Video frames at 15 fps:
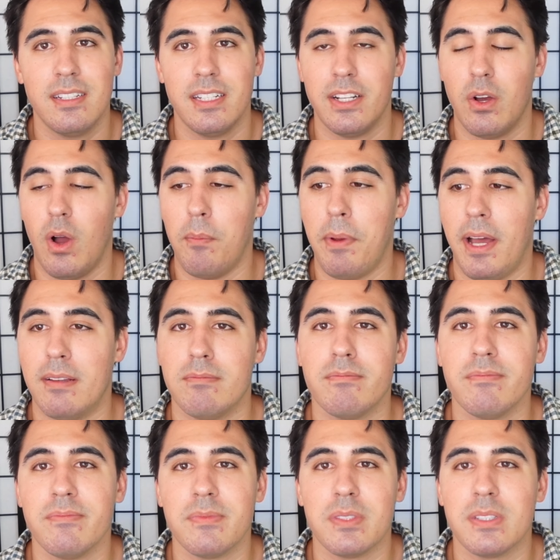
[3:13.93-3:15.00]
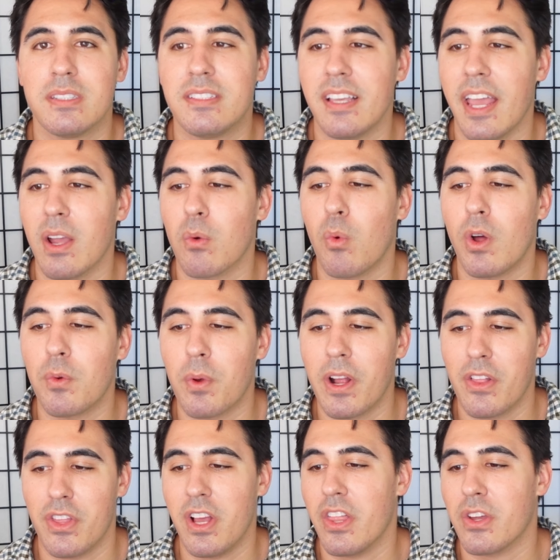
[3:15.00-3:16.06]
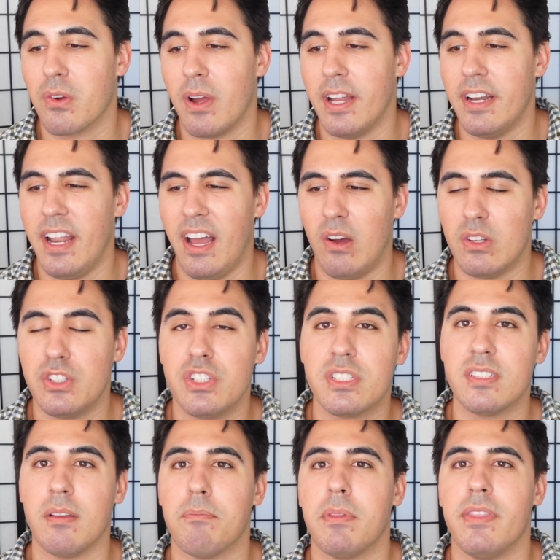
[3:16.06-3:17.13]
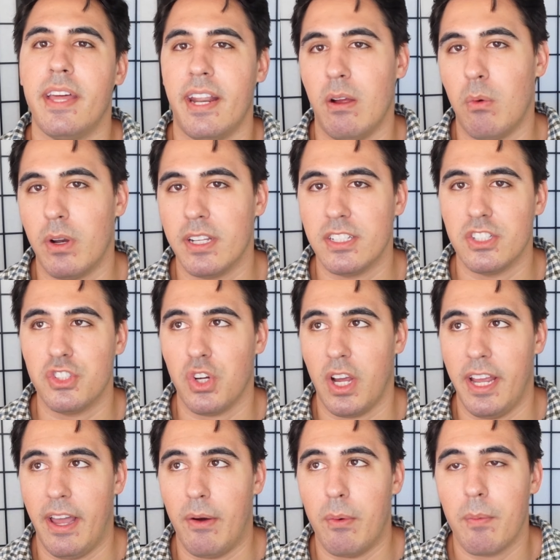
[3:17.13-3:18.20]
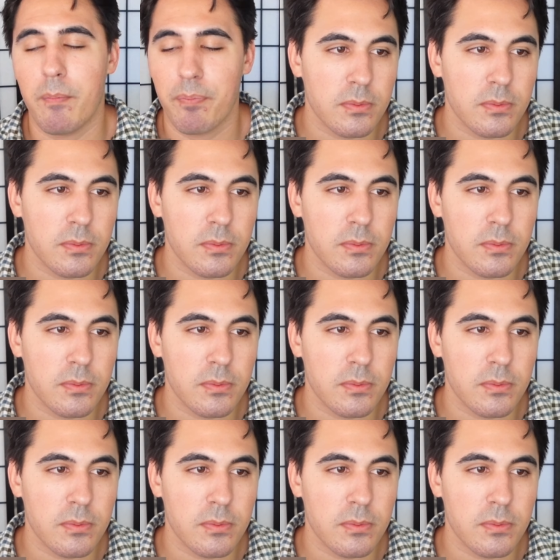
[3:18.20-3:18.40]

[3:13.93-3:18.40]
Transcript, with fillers: you know, I'm not saying one way or the other right now. It's just something that I wanted to try out.